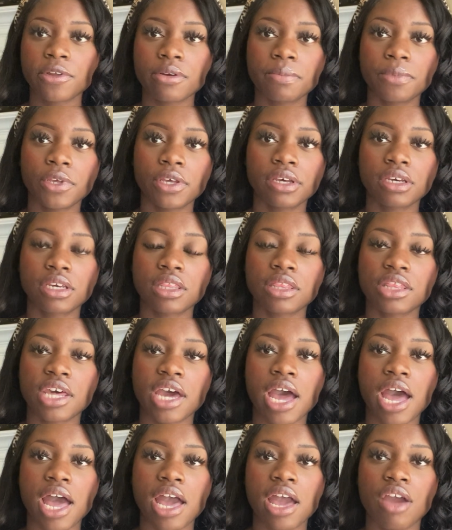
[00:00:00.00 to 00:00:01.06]
book
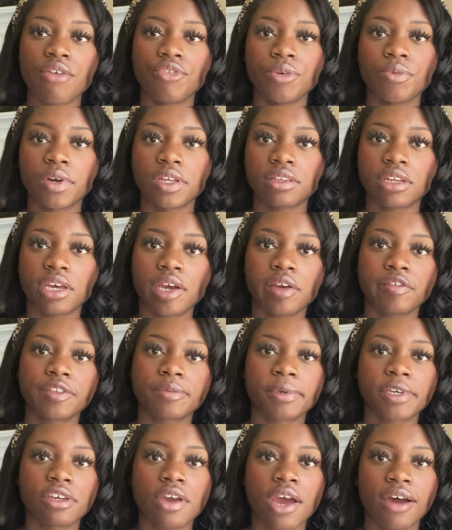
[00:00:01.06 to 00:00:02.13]
that everyone loves
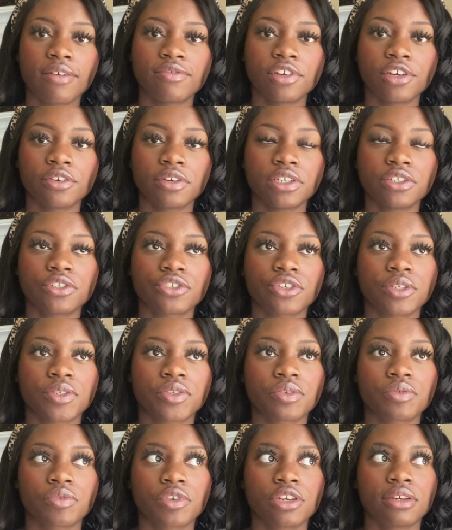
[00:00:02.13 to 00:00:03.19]
but you have no interest
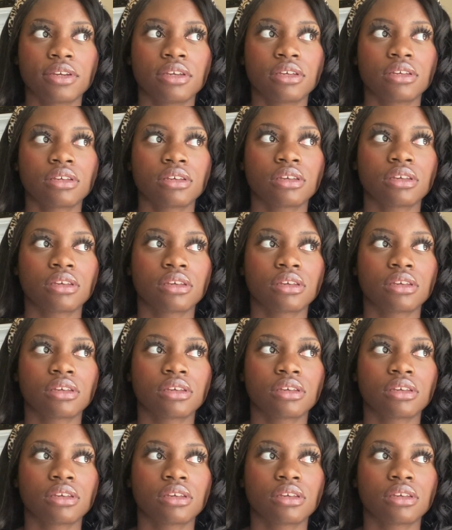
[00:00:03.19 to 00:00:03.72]
in reading.